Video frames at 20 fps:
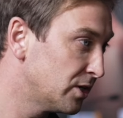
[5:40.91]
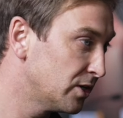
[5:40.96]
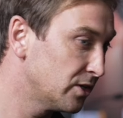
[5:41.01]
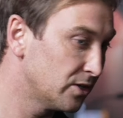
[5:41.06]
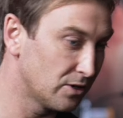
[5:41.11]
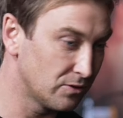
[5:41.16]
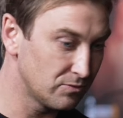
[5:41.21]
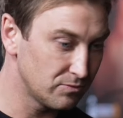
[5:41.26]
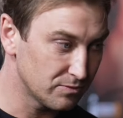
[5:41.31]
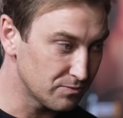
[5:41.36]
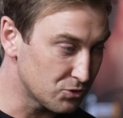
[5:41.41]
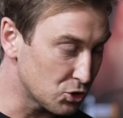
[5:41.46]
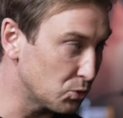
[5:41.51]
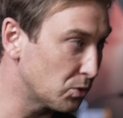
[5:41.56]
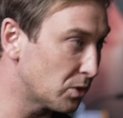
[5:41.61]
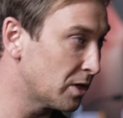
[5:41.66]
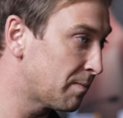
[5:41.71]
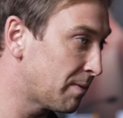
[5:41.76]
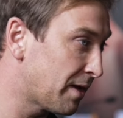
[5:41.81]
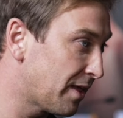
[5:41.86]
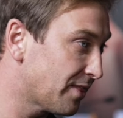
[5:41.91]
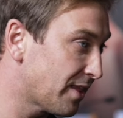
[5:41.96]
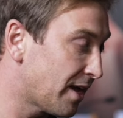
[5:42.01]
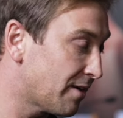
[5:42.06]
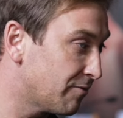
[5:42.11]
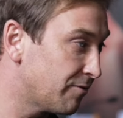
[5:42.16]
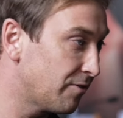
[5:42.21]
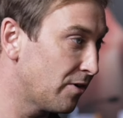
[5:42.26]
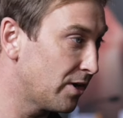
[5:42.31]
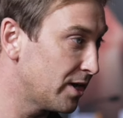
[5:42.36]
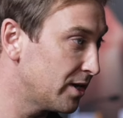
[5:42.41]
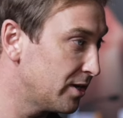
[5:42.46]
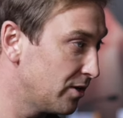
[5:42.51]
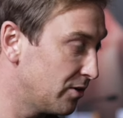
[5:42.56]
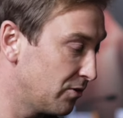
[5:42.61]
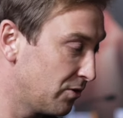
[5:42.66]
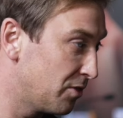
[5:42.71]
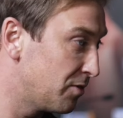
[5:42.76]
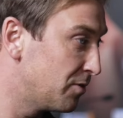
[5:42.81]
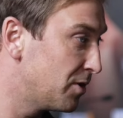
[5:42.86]
You know, talking about that fight
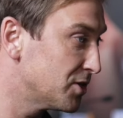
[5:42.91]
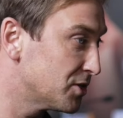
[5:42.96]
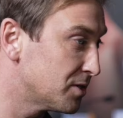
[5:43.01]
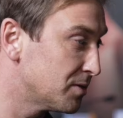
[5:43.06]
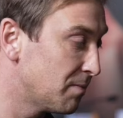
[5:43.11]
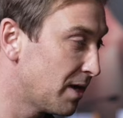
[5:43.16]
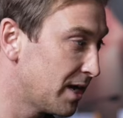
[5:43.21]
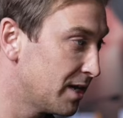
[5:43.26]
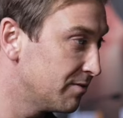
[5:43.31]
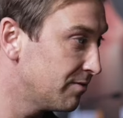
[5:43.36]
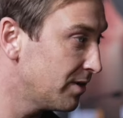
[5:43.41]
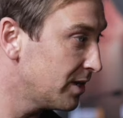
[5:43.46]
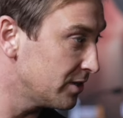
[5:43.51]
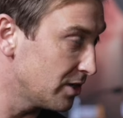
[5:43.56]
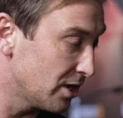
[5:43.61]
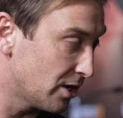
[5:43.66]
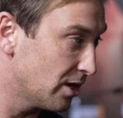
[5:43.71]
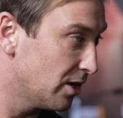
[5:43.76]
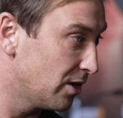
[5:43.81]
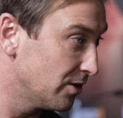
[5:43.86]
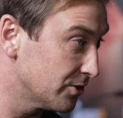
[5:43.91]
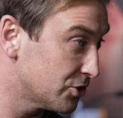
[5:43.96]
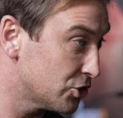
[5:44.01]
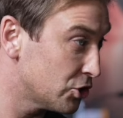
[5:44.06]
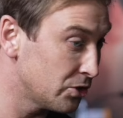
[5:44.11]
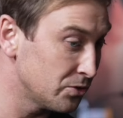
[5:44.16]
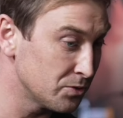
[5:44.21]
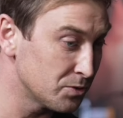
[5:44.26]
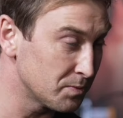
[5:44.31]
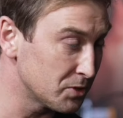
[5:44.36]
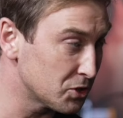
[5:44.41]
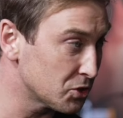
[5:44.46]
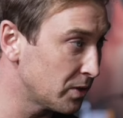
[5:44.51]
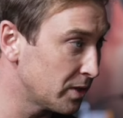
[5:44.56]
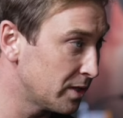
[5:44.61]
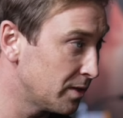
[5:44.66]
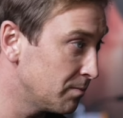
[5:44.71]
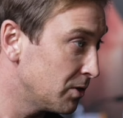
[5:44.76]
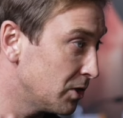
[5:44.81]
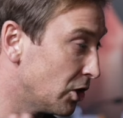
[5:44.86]
as the main event, you can't choose between them.